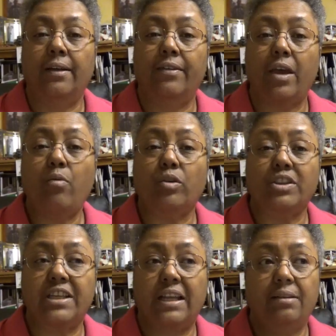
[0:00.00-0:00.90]
people were
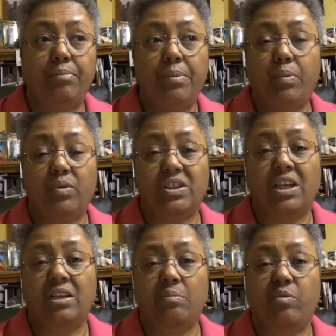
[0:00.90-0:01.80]
selling
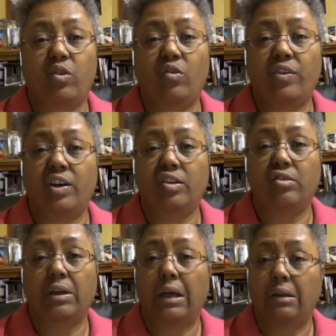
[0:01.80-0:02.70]
them for over
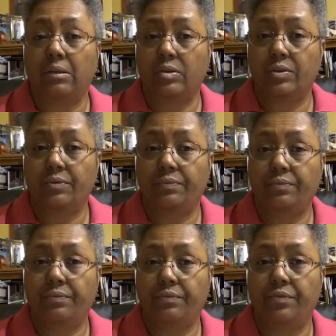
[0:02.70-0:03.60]
$100
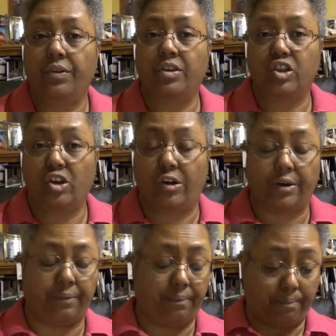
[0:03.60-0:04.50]
for the chart.
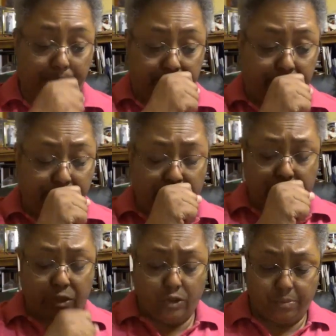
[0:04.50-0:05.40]

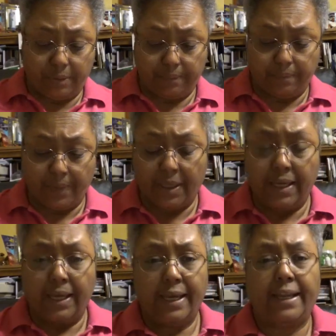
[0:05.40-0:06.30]
Excuse me.
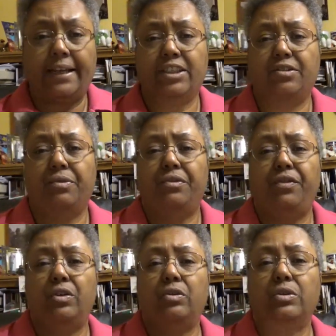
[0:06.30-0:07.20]
And I just
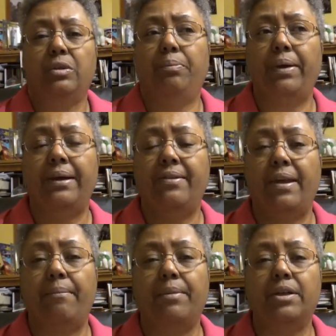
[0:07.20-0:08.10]
refused to pay
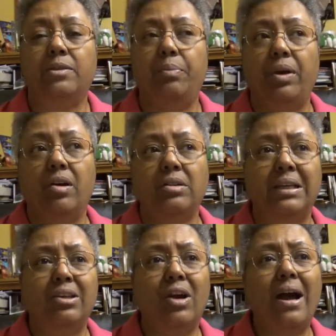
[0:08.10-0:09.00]
that much because I
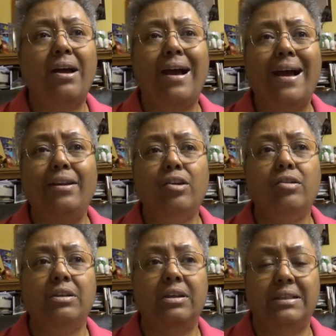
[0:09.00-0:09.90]
know
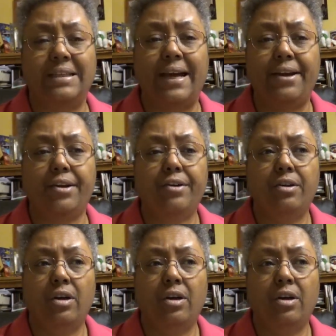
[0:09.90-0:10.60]
the designer